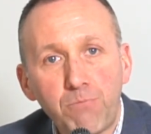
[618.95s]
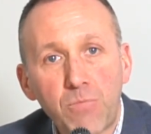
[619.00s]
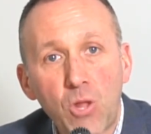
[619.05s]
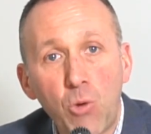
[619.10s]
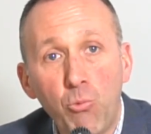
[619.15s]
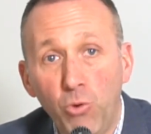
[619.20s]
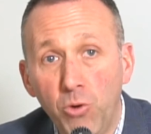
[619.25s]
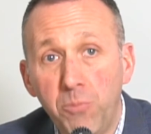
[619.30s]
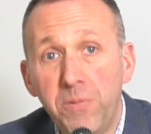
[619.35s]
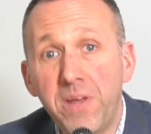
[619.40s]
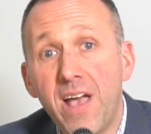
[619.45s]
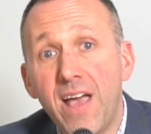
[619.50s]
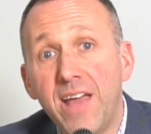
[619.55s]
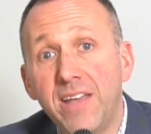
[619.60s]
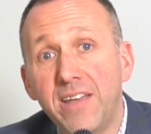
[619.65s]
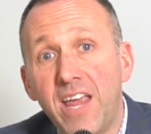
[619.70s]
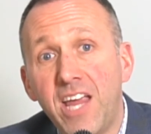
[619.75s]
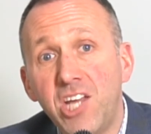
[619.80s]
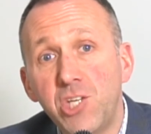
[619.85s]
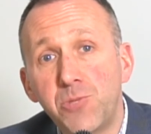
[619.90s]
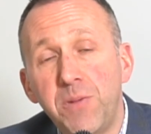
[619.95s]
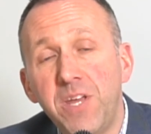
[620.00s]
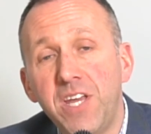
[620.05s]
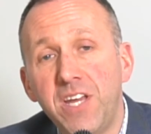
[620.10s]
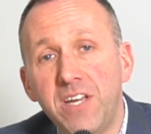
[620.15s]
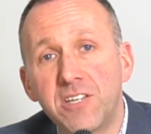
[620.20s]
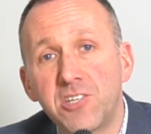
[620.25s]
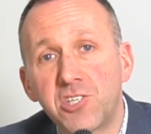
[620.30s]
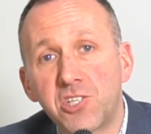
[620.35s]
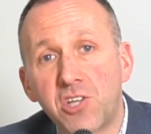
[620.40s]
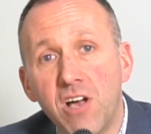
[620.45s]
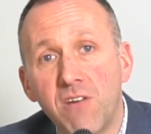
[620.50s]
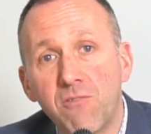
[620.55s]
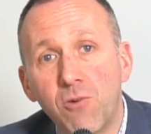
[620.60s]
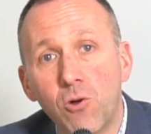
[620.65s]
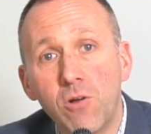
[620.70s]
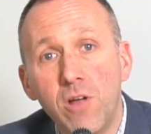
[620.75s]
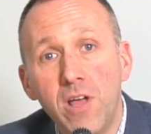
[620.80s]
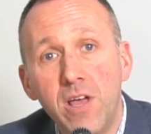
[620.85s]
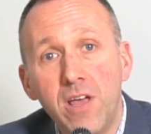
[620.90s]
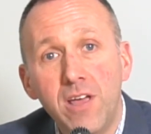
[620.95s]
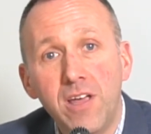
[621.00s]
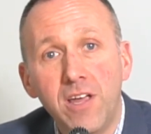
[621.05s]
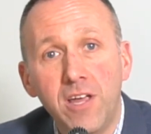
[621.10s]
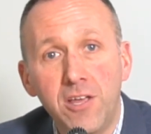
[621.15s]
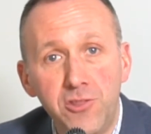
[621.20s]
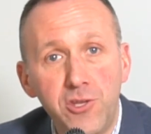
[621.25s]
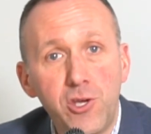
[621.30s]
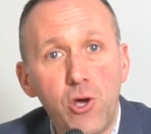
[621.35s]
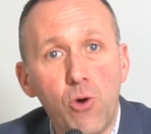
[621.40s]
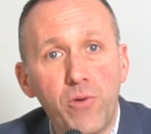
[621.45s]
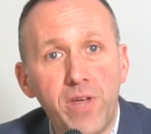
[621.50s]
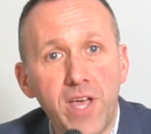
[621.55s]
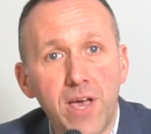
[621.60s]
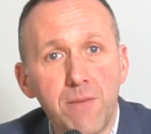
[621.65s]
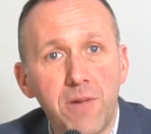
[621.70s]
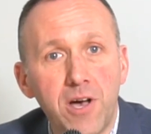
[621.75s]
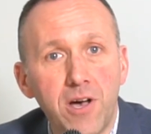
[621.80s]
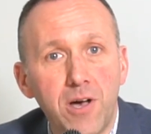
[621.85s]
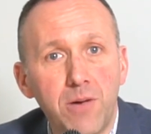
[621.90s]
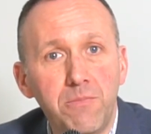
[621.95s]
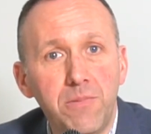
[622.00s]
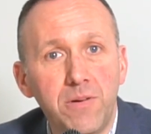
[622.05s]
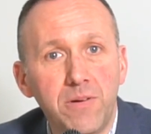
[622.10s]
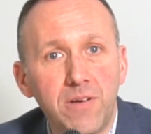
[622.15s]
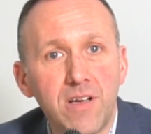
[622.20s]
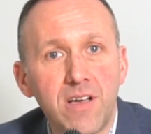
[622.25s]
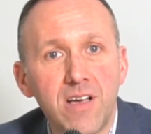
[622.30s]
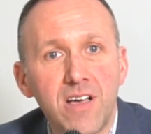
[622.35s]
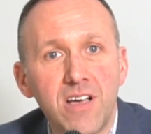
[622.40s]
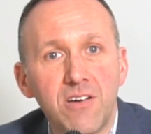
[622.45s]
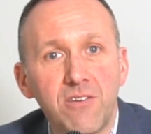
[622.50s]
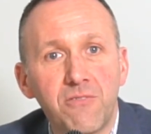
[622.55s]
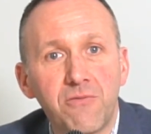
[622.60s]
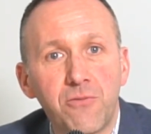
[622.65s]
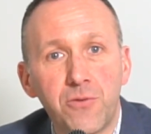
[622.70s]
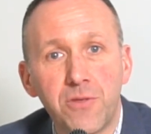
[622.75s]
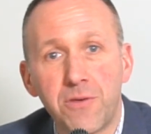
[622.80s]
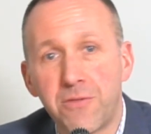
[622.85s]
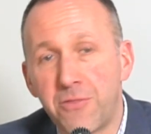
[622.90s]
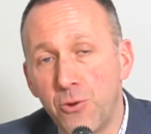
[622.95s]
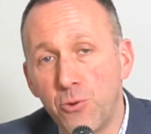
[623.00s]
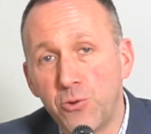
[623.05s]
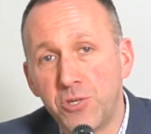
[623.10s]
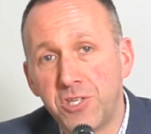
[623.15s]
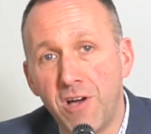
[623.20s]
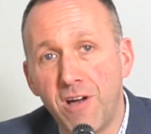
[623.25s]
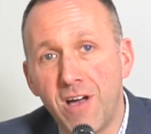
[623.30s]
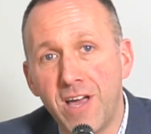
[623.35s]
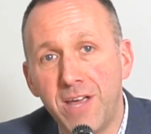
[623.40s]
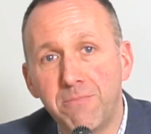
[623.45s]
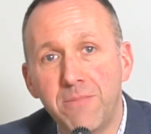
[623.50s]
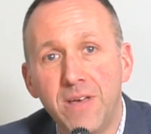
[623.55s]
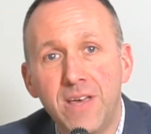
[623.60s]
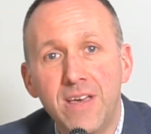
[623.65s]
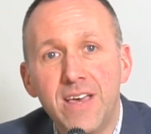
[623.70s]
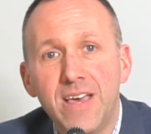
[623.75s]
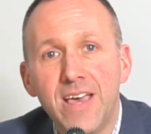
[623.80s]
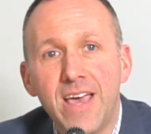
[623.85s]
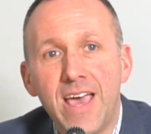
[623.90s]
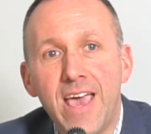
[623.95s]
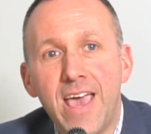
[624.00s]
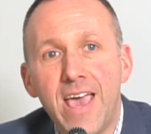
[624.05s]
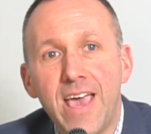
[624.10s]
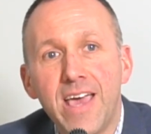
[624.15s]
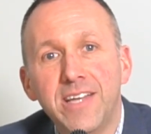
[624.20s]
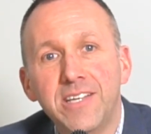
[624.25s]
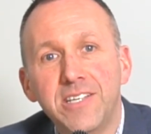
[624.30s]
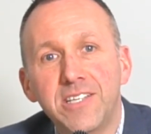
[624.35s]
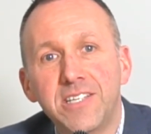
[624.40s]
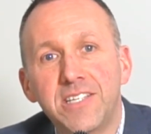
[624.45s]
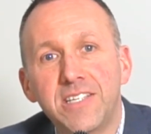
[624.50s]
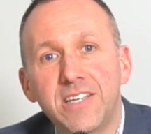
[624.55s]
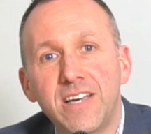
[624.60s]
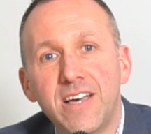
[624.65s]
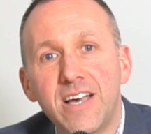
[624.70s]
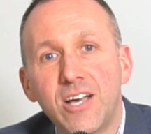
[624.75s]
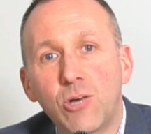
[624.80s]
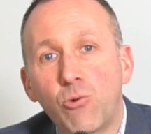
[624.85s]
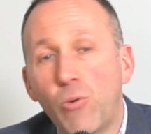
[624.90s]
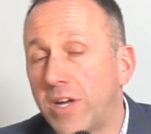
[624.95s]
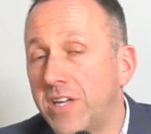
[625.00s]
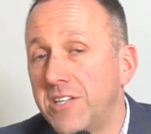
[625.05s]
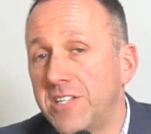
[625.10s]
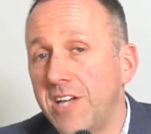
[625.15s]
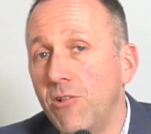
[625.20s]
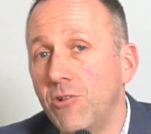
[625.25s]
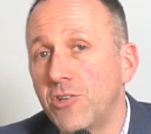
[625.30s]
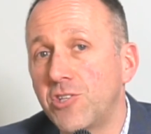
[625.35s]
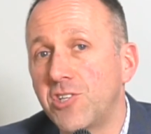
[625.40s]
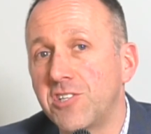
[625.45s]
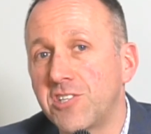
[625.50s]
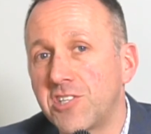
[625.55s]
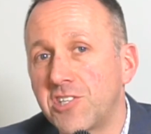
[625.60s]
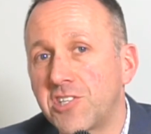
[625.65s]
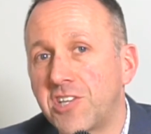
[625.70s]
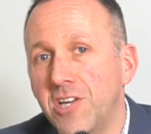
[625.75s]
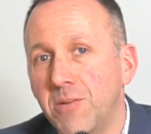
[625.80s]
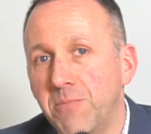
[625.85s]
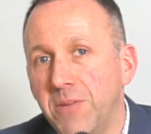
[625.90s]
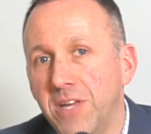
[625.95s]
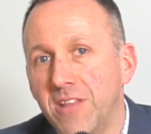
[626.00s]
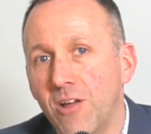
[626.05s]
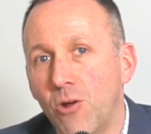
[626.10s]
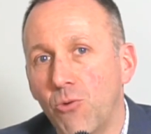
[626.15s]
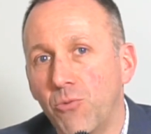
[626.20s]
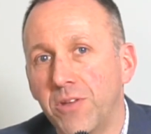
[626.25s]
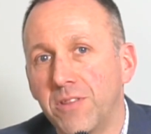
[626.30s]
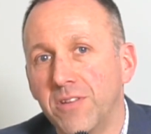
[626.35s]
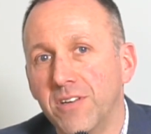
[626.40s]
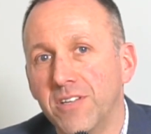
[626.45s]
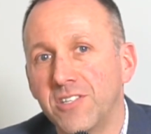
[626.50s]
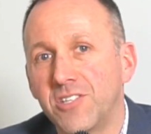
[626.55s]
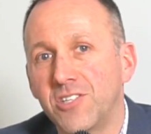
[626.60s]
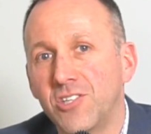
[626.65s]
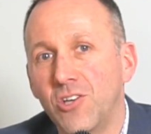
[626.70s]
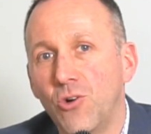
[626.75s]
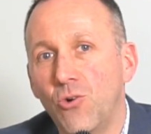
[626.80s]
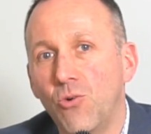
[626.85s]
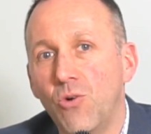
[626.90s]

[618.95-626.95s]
We'll be at HPE Discover in the OEM hub for the third time. And Quick Intelligence is going to be there with us. So